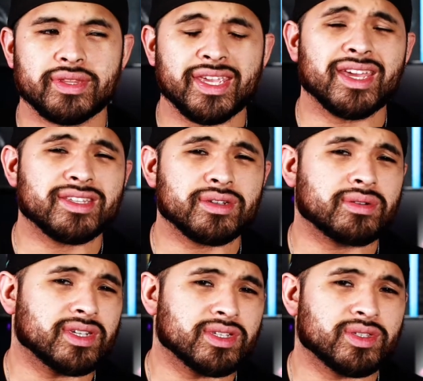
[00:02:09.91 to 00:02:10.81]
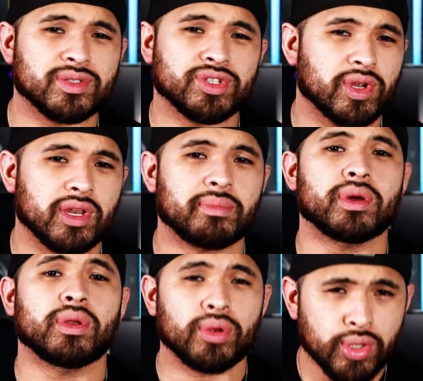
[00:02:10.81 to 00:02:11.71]
The answer is straight up
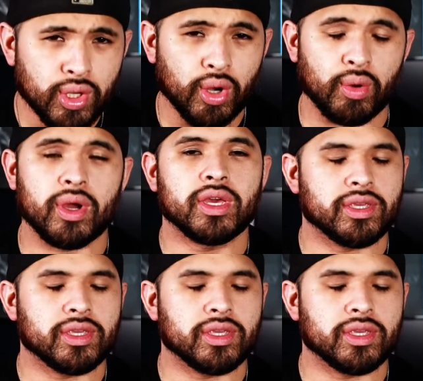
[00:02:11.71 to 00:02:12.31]
no.